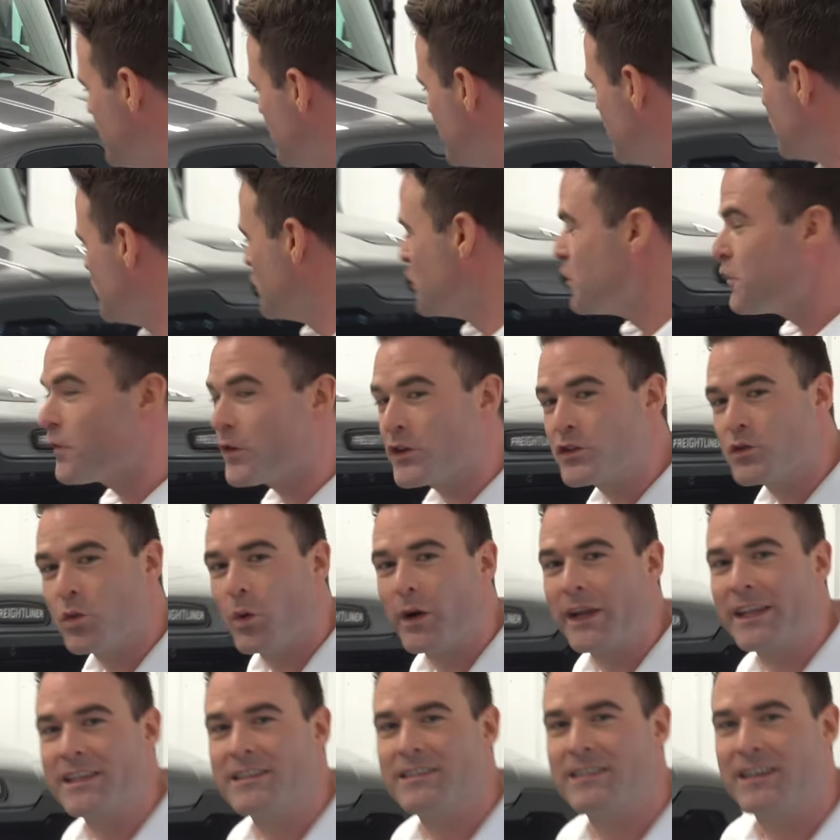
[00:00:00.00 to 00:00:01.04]
New for
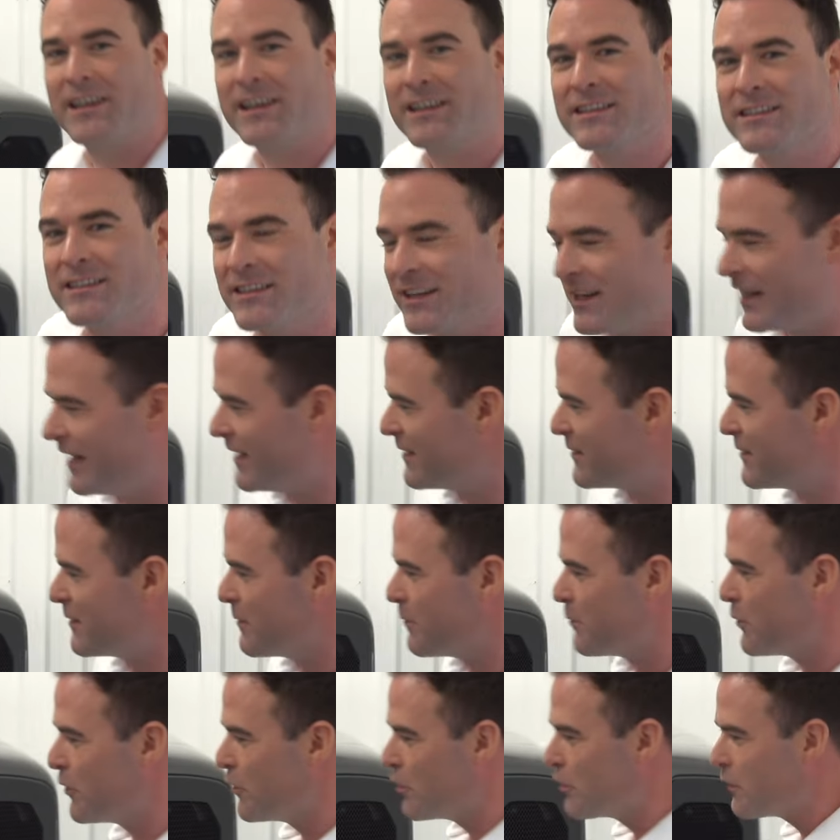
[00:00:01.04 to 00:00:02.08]
26 is the
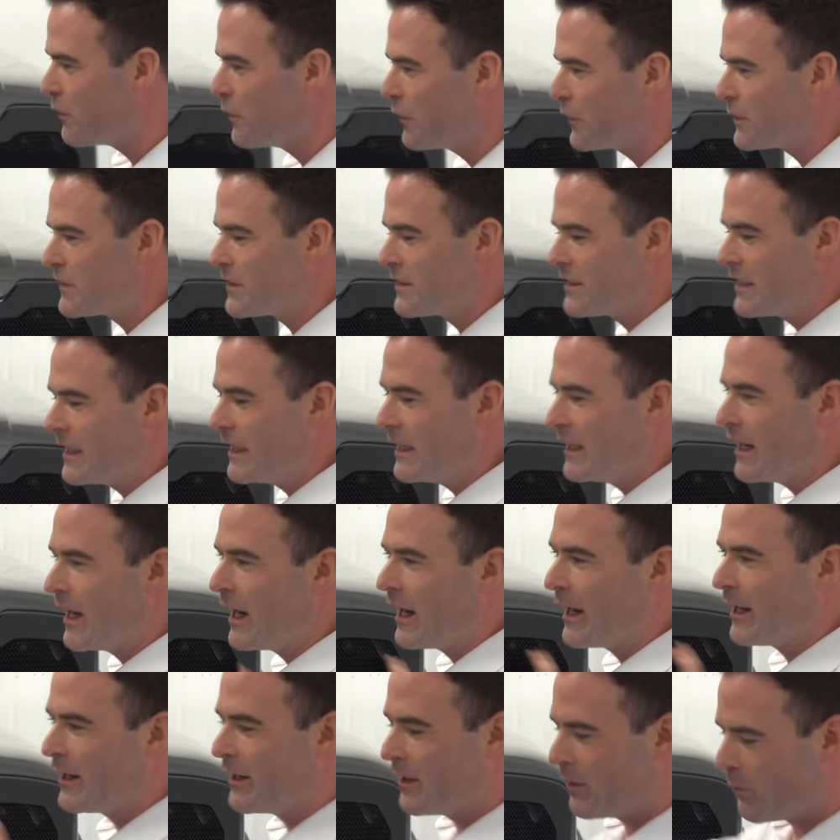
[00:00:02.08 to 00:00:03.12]
beautiful
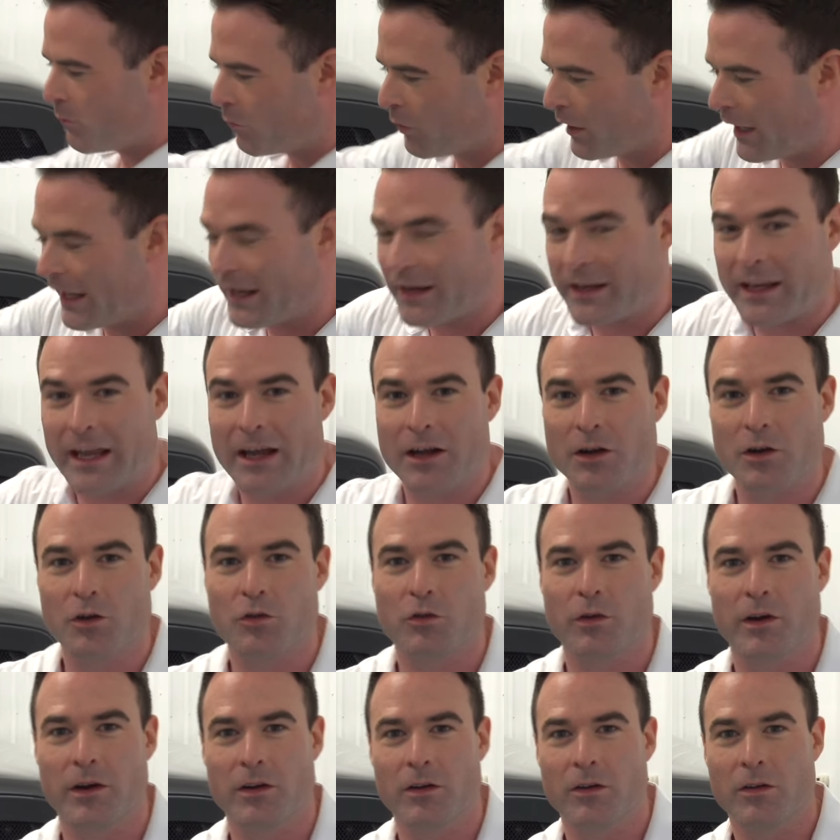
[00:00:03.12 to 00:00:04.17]
C9 blackout
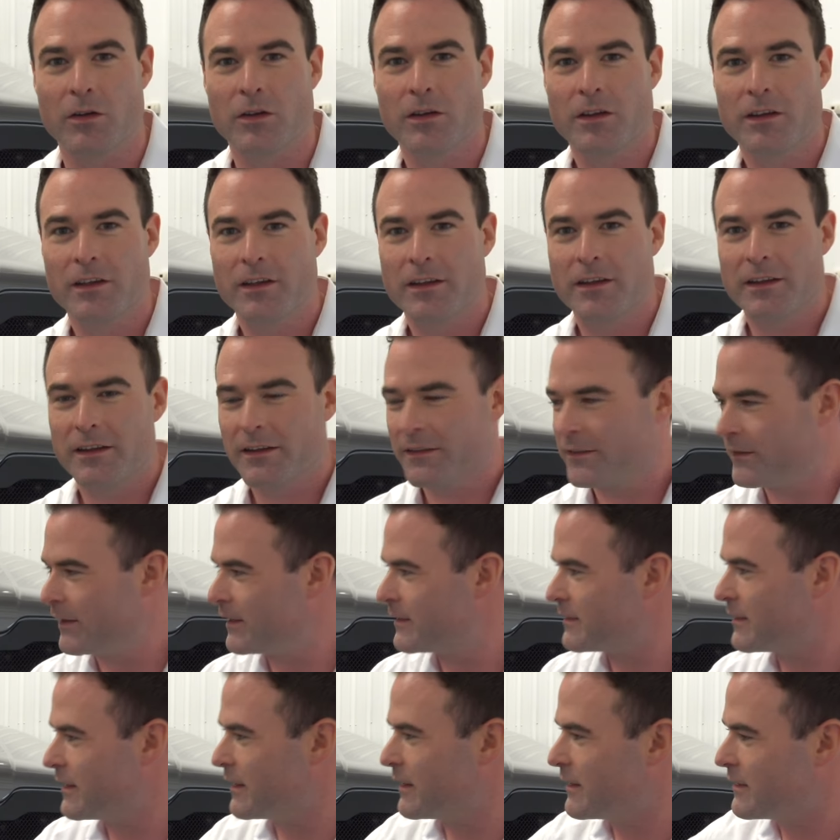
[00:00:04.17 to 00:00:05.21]
grille.
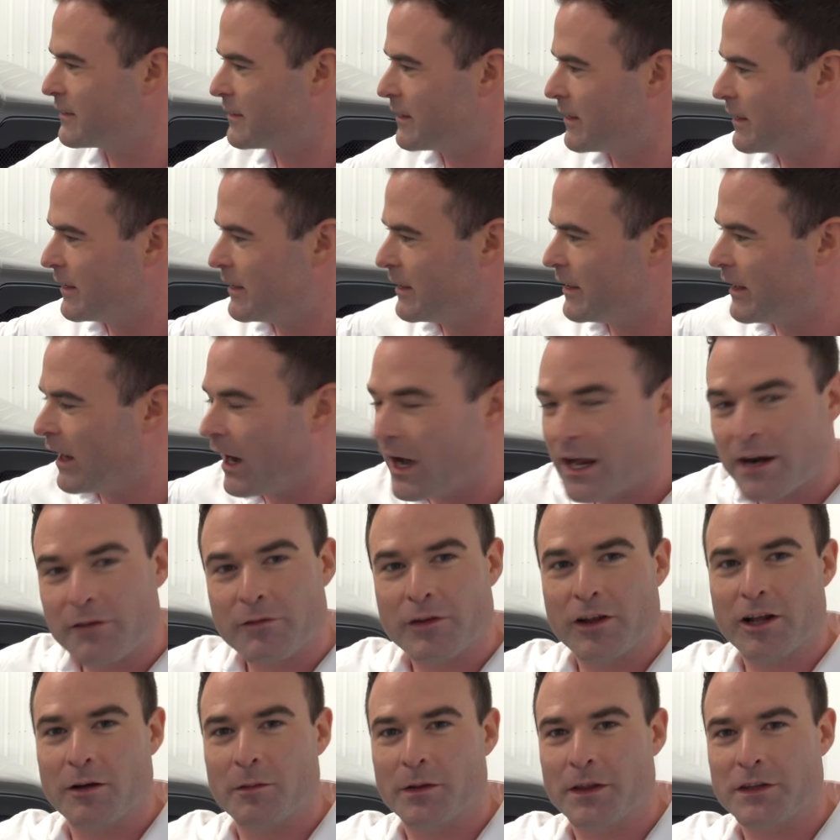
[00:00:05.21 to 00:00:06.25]
This is not
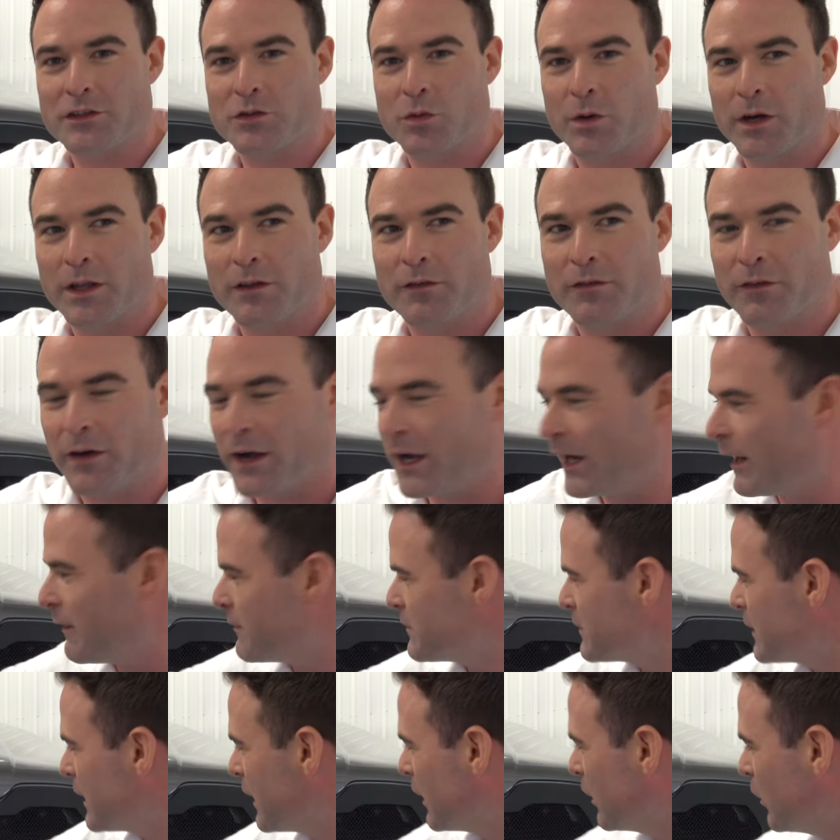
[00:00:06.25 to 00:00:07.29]
available in the
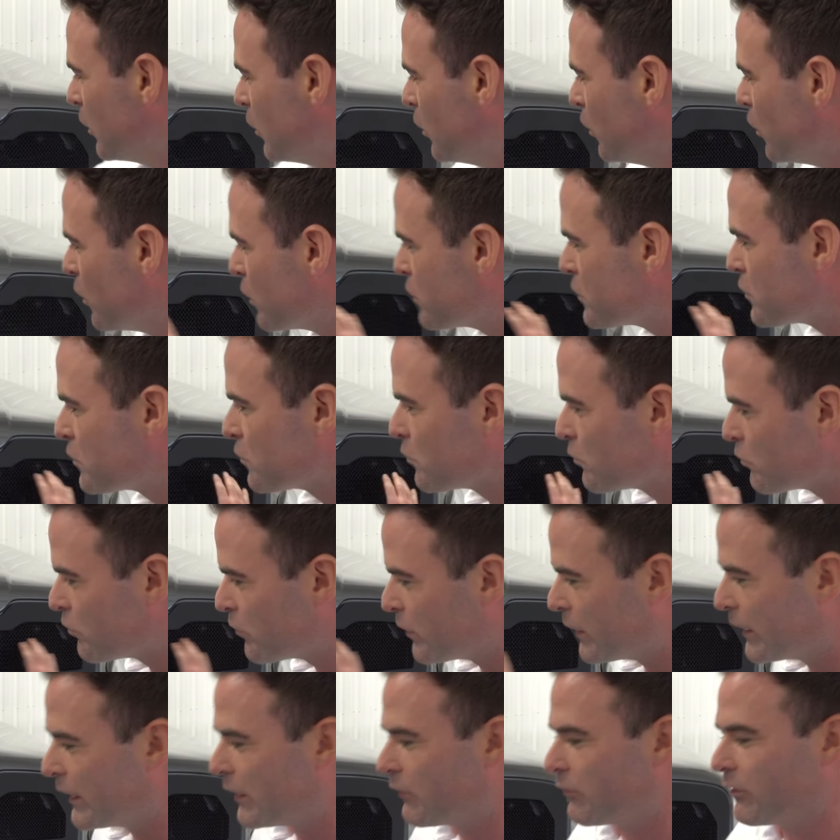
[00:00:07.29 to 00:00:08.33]
25s. It looks
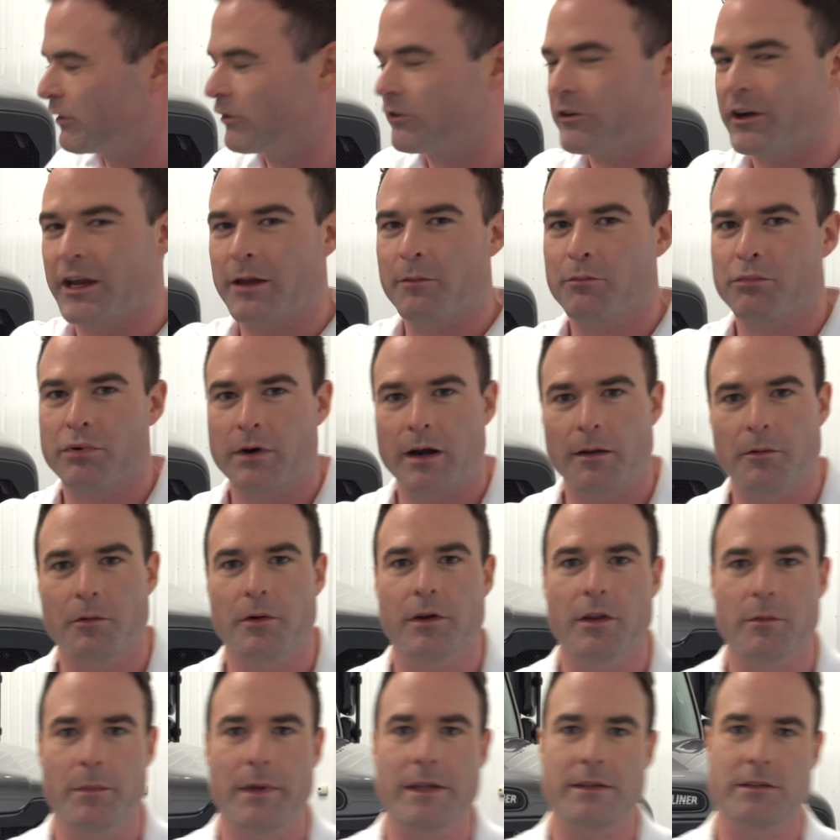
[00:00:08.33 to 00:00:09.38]
really, really great. Probably
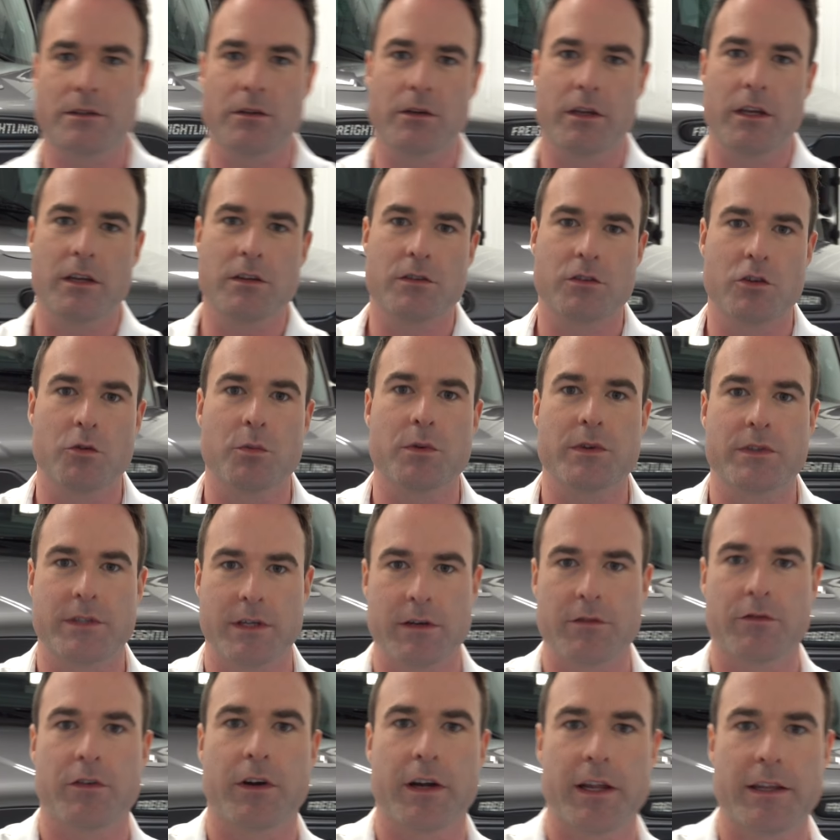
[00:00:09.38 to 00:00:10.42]
one of the best looking Super
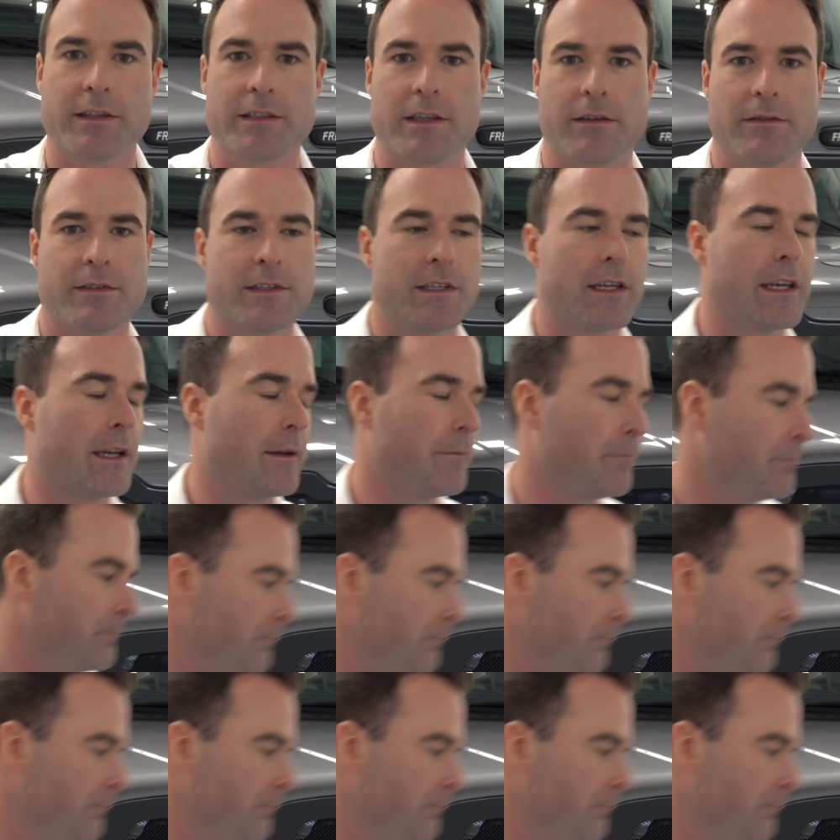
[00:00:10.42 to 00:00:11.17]
C front ends I've seen.